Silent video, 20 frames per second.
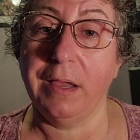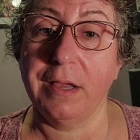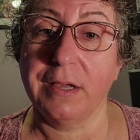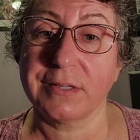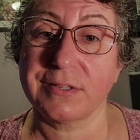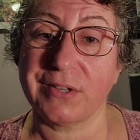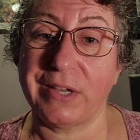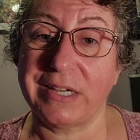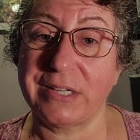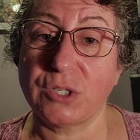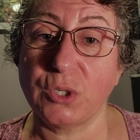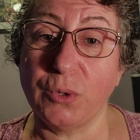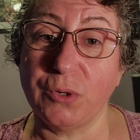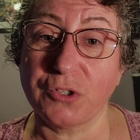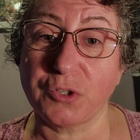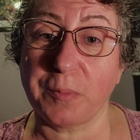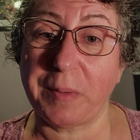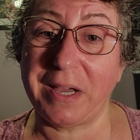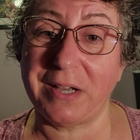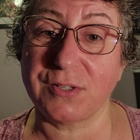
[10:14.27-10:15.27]
It's like
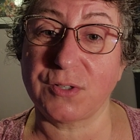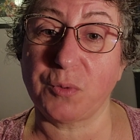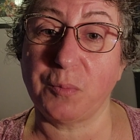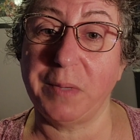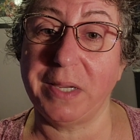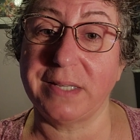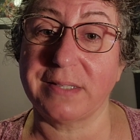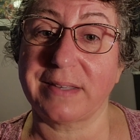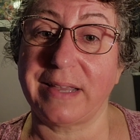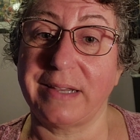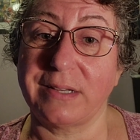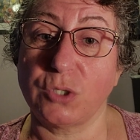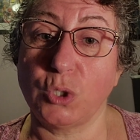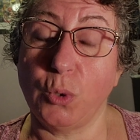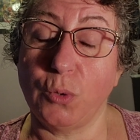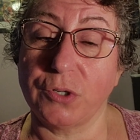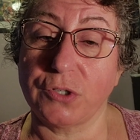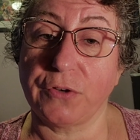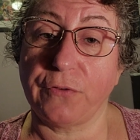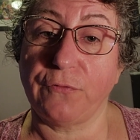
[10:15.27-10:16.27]
200 pounds for me is like
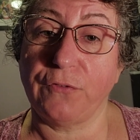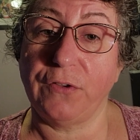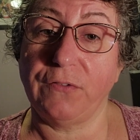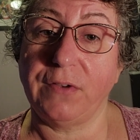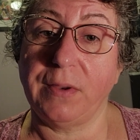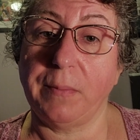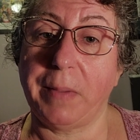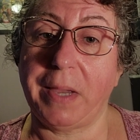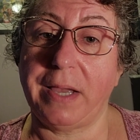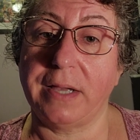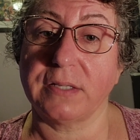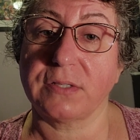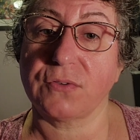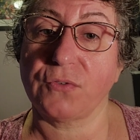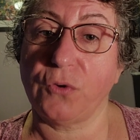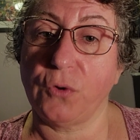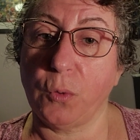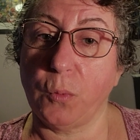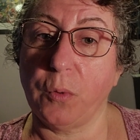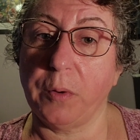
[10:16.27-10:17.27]
250 pounds
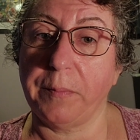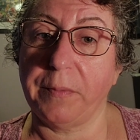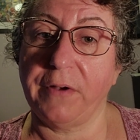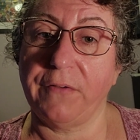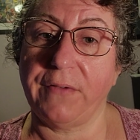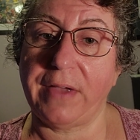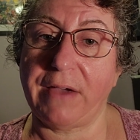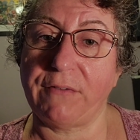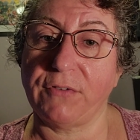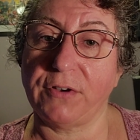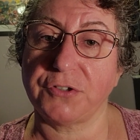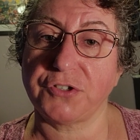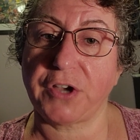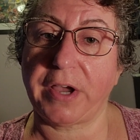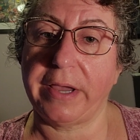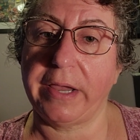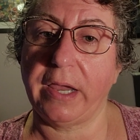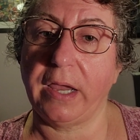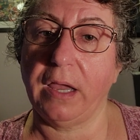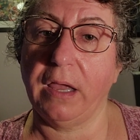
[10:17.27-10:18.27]
for a woman of average
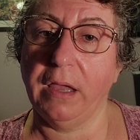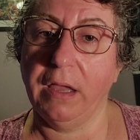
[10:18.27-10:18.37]
height.